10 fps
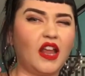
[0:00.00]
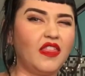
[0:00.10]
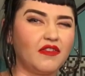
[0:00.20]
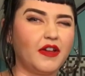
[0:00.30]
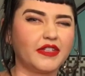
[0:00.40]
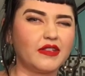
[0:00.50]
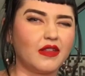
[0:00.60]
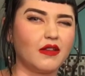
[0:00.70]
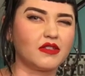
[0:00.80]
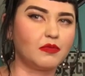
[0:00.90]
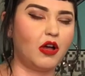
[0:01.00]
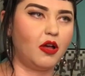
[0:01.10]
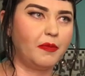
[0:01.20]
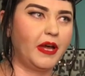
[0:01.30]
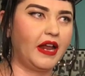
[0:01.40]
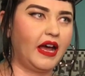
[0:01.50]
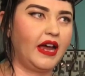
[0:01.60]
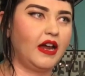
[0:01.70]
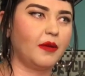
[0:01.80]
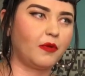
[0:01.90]
and they felt a little small, but
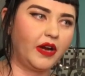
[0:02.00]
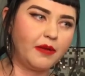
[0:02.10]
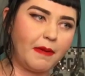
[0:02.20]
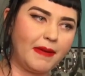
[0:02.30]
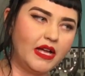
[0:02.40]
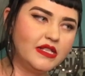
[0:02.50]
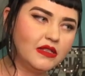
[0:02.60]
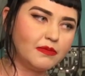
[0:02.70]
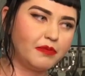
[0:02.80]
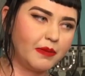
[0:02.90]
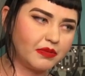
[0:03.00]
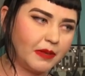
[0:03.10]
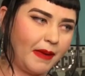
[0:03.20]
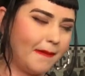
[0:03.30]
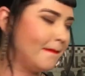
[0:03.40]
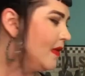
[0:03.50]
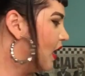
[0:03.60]
I upgraded my buns, bumped them up,